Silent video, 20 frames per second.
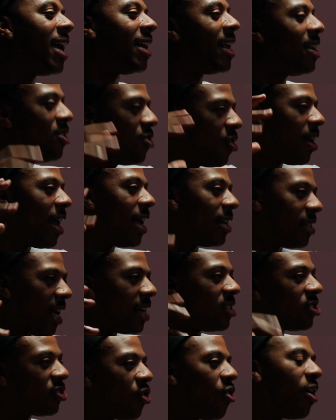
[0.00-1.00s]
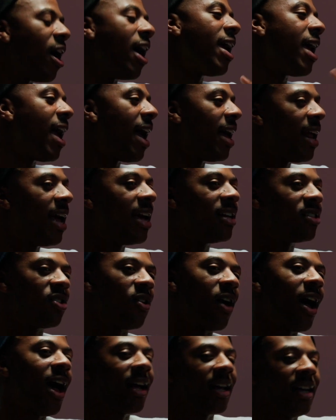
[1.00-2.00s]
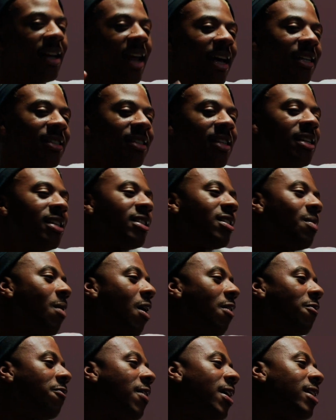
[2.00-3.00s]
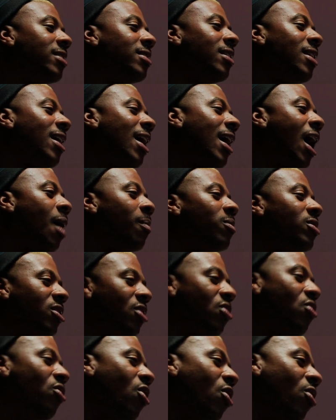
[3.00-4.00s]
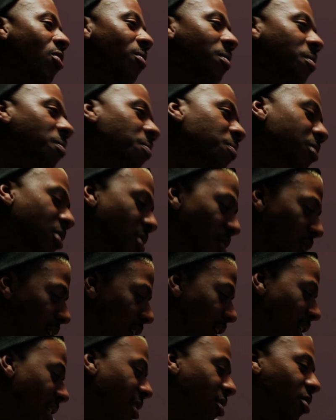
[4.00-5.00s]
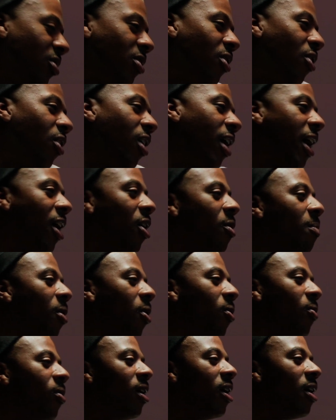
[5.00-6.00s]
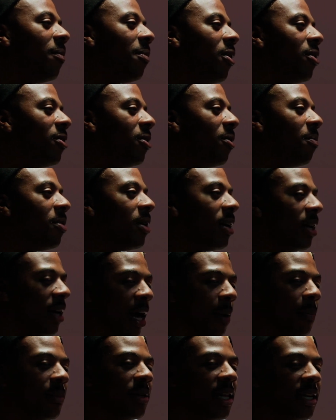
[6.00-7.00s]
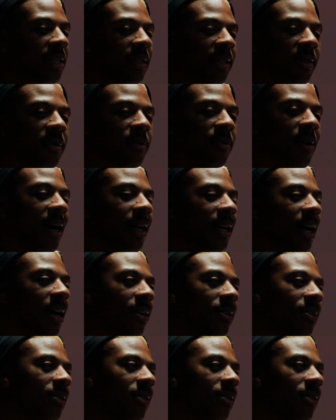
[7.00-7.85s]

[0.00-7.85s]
You know that story. I ain't had that. So how can I see this in my face and not? I'm still gonna do a little elbow rub on them, but I'm gonna let them rock out.